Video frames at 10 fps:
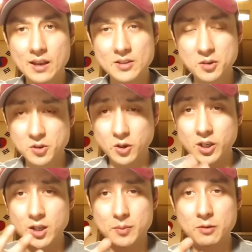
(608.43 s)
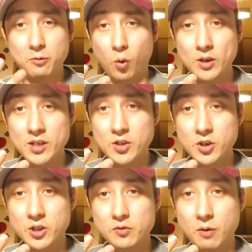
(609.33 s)
So there's only going to be 4
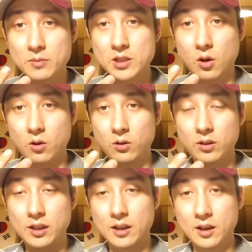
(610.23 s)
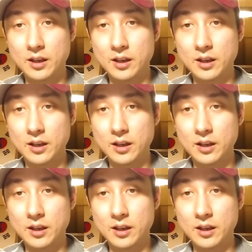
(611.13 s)
teachers from Seoul,